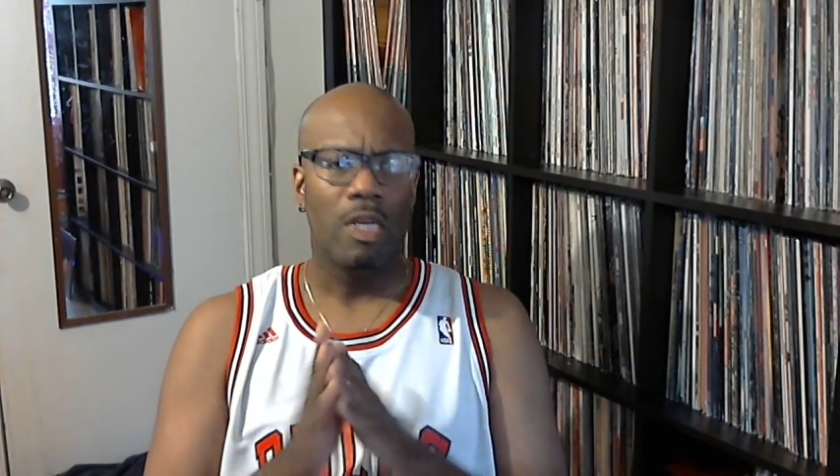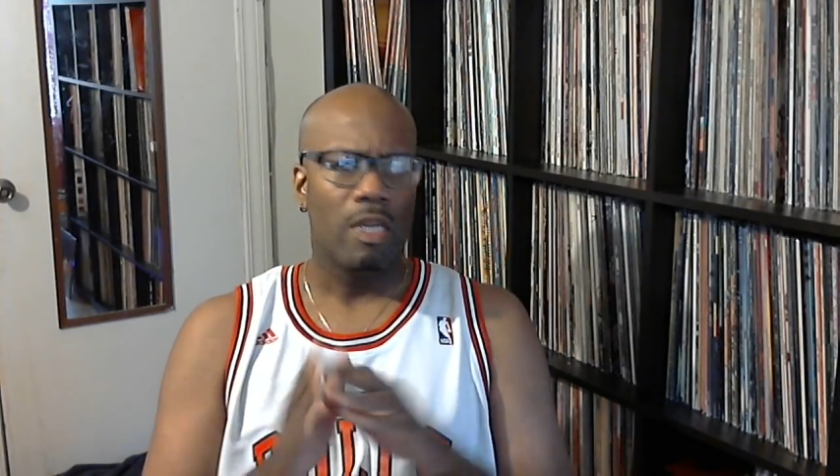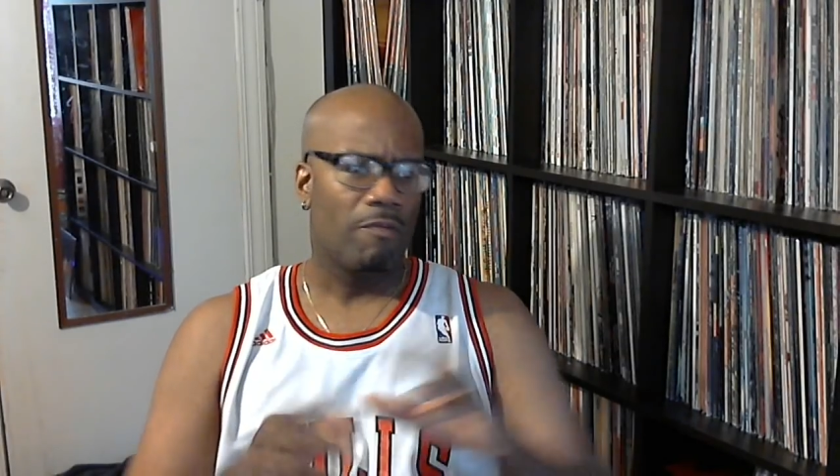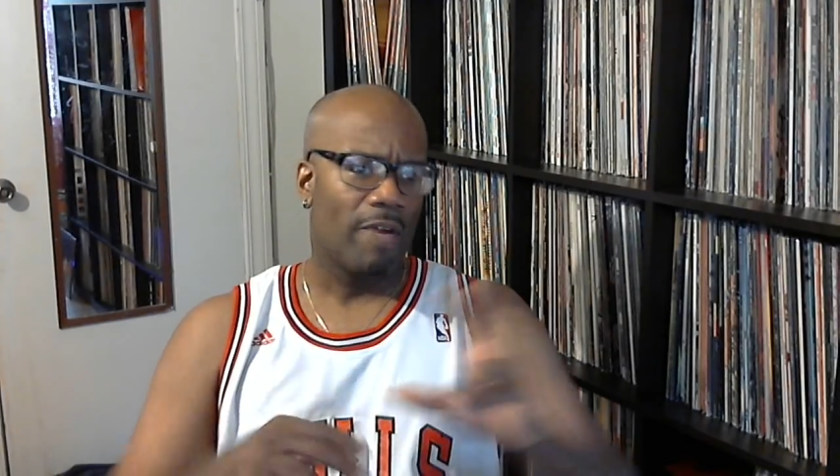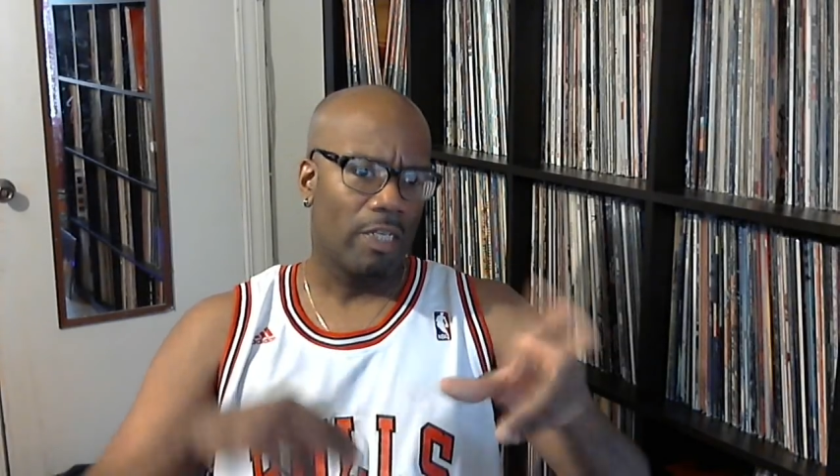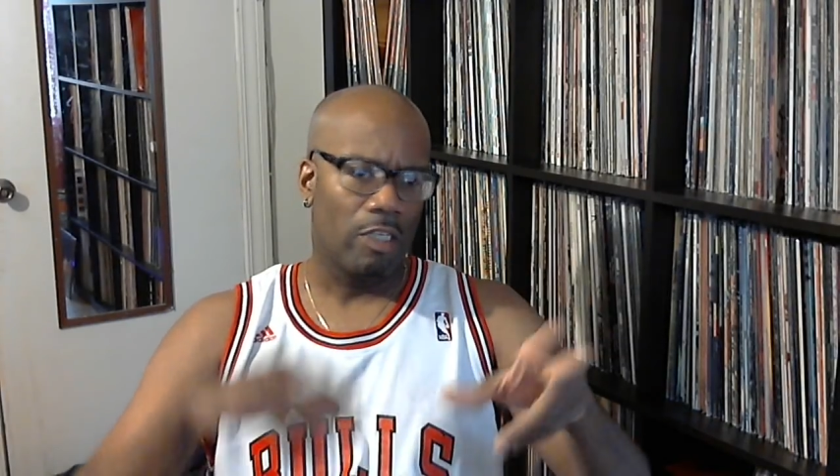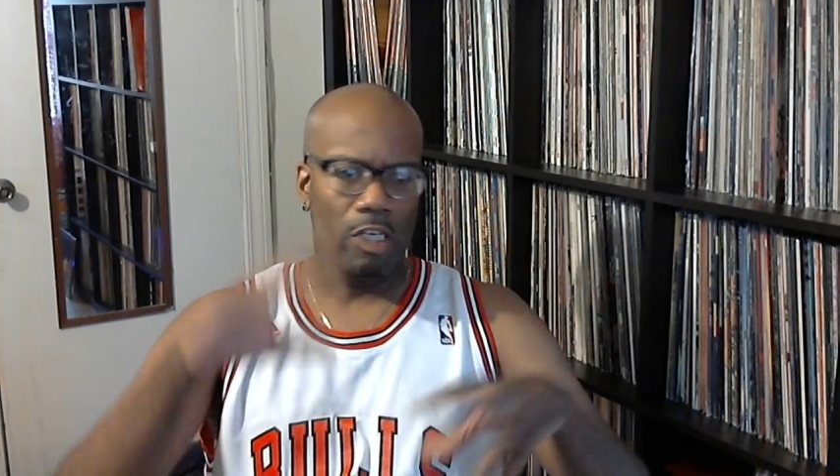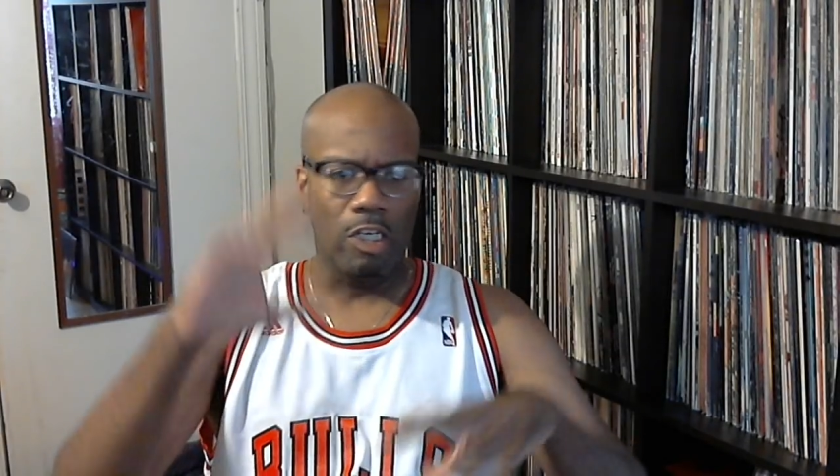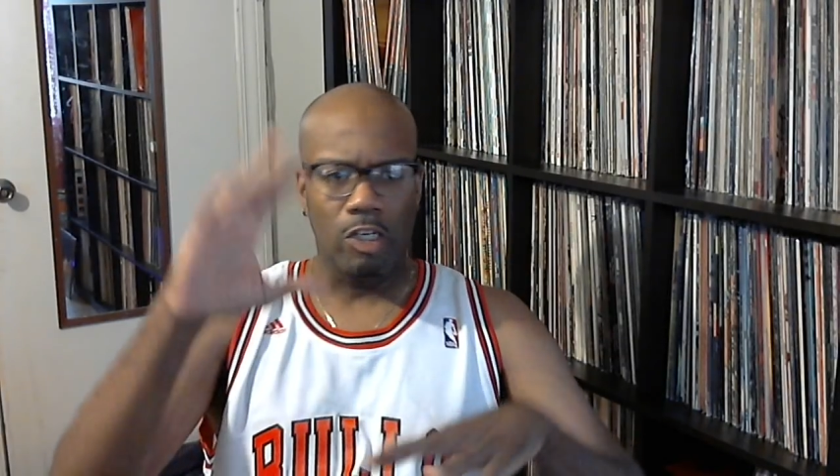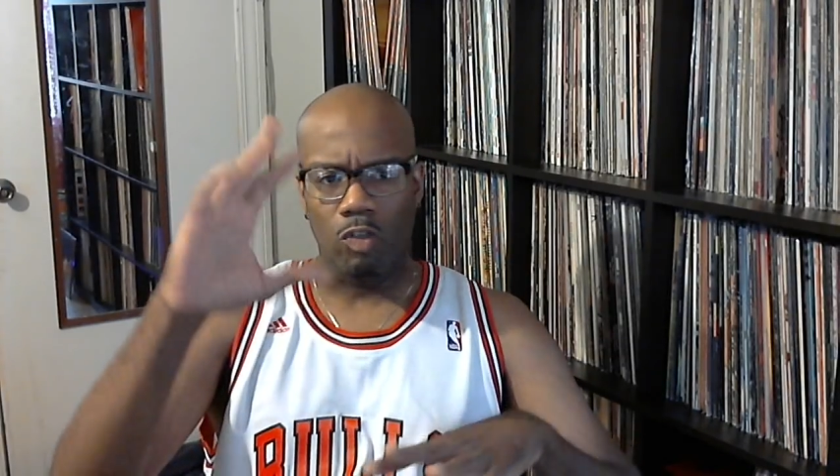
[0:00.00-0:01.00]
if I get the
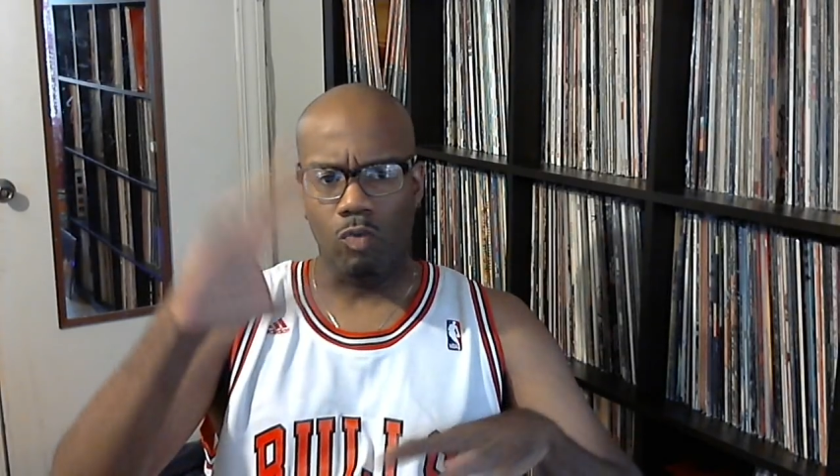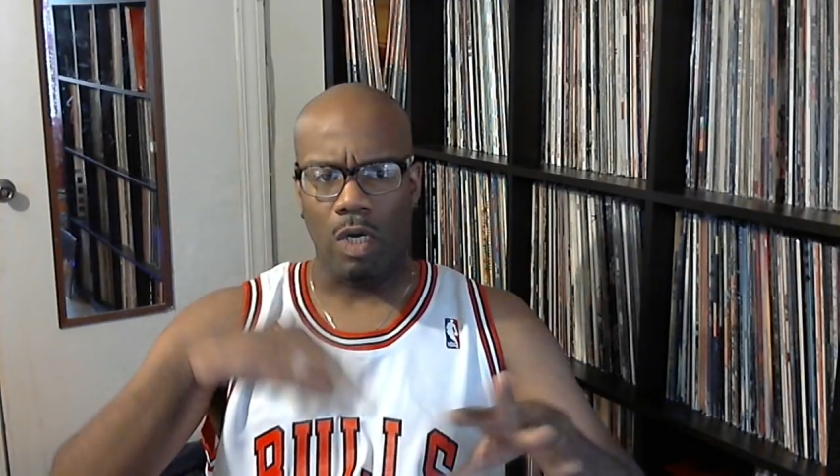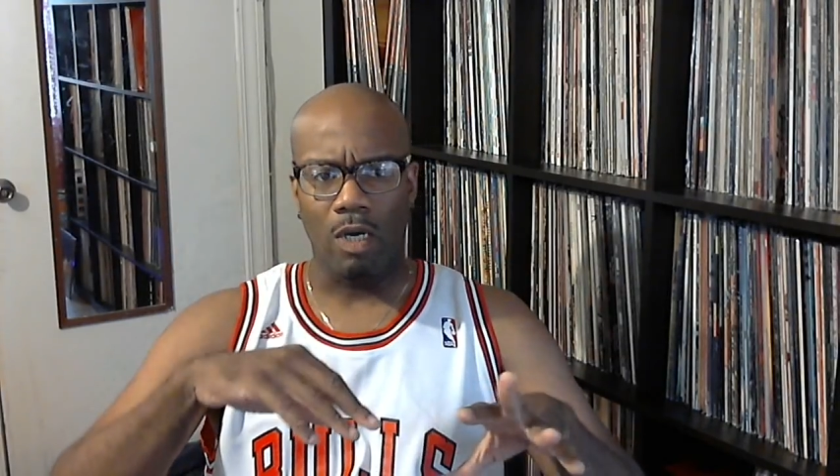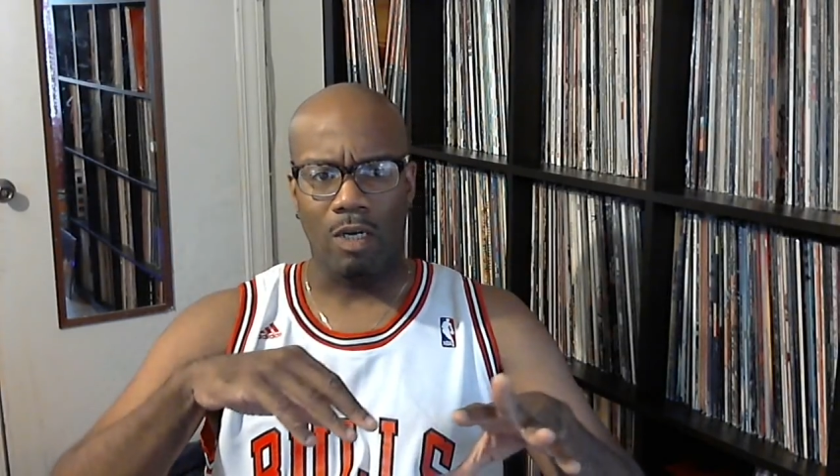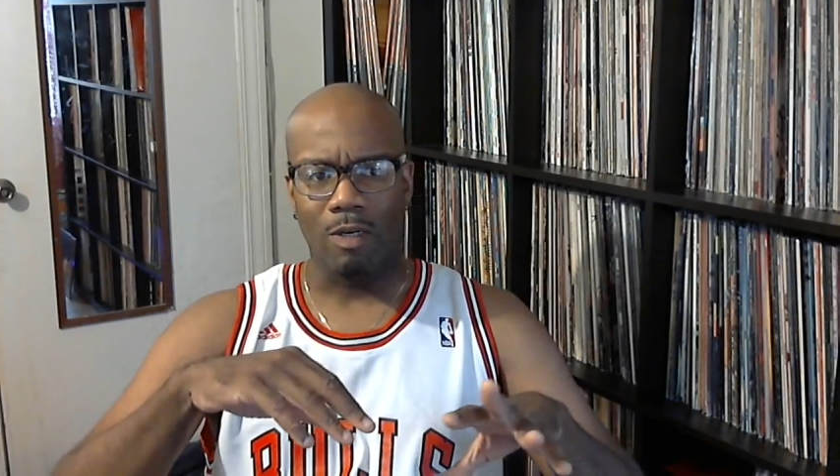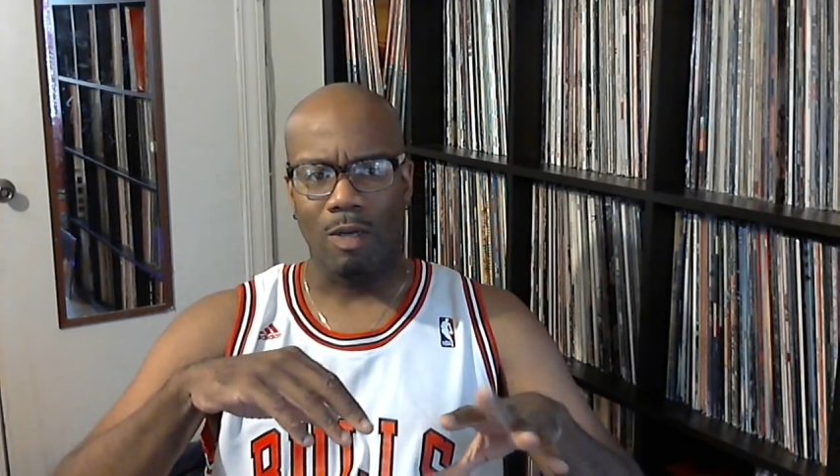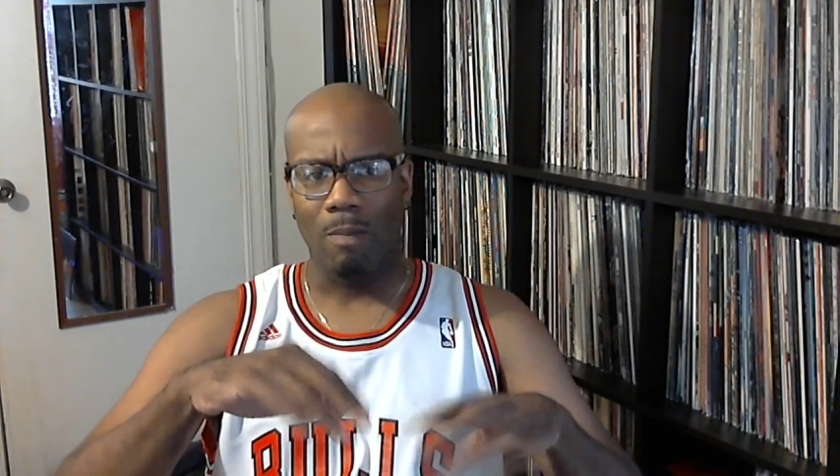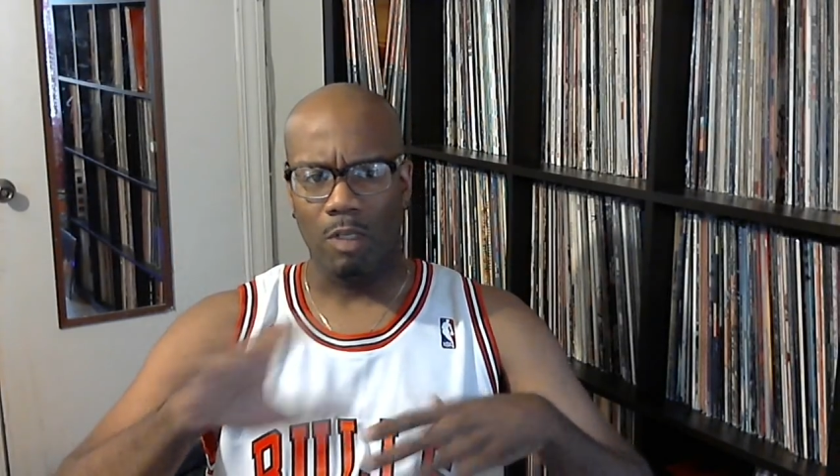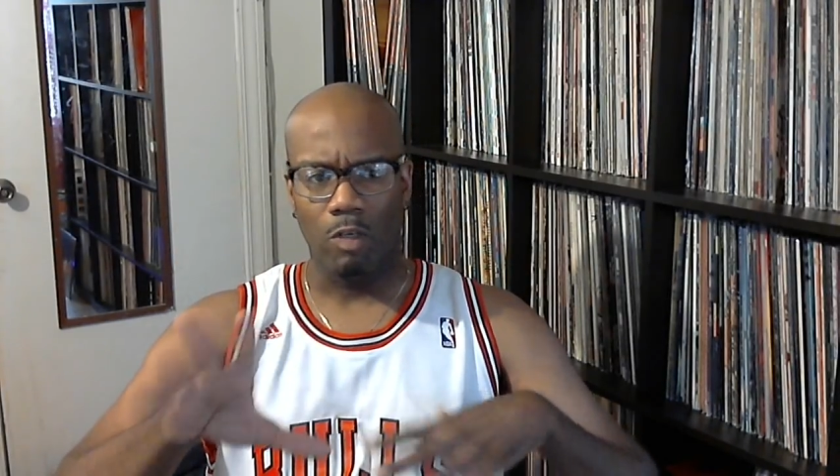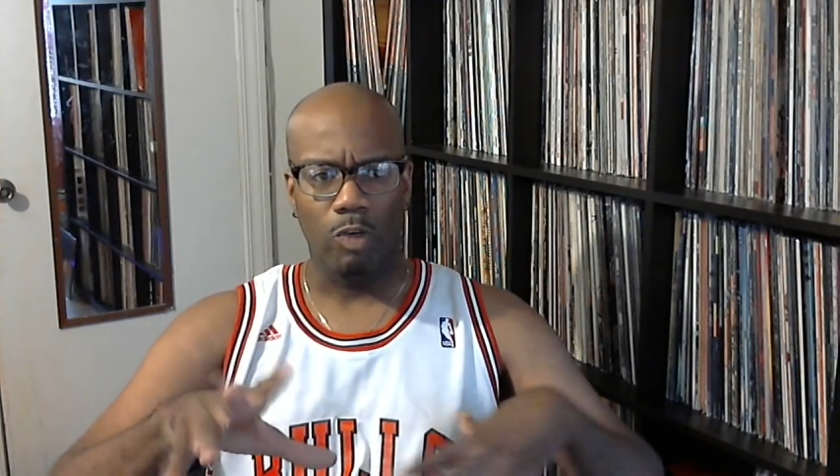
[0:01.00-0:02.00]
years wrong,
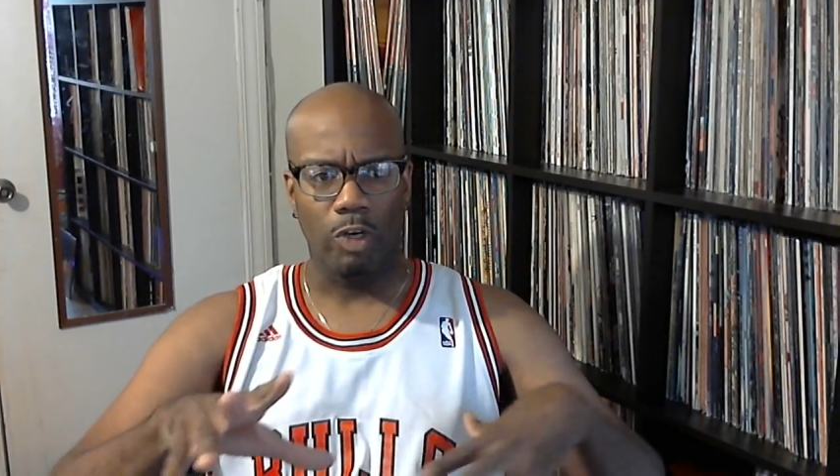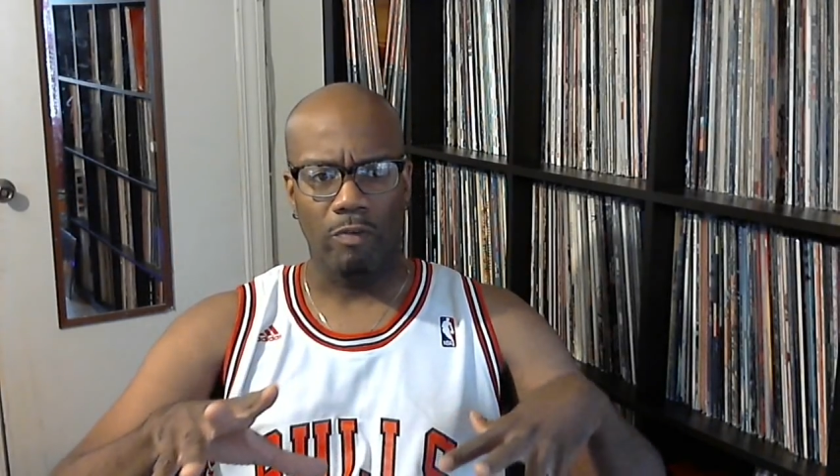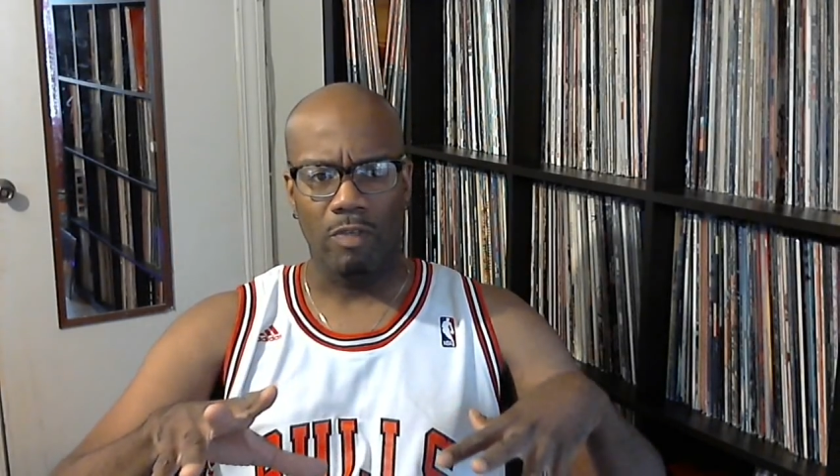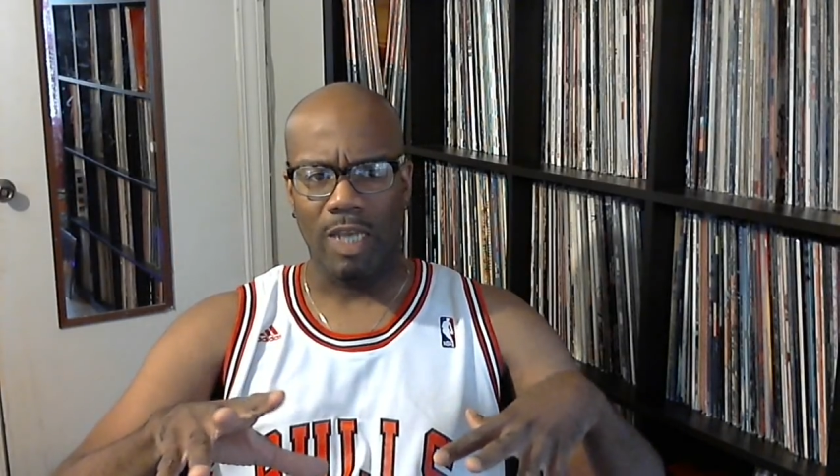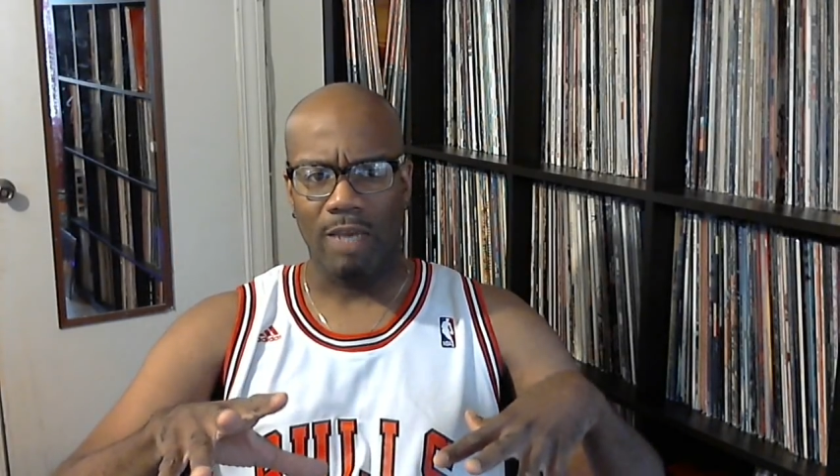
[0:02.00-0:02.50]
I'm a little nervous.